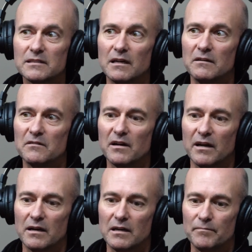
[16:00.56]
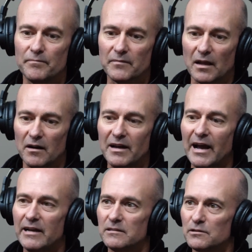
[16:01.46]
So I
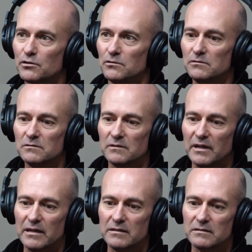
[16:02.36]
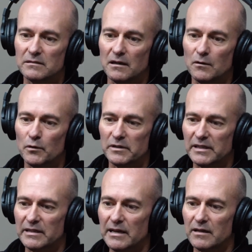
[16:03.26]
hated school and I wanted to
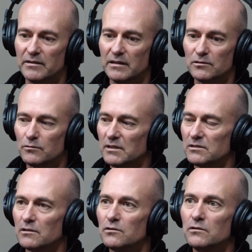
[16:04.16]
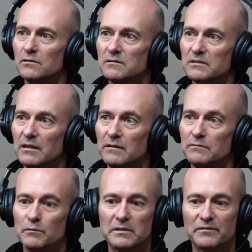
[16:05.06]
get out of there as quick as I could. And so
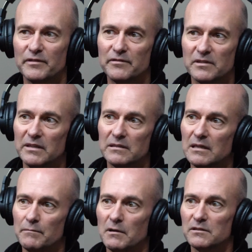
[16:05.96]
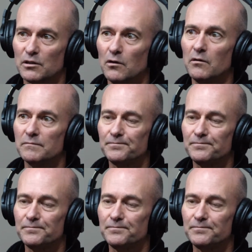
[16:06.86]
when 15 come, I was gone.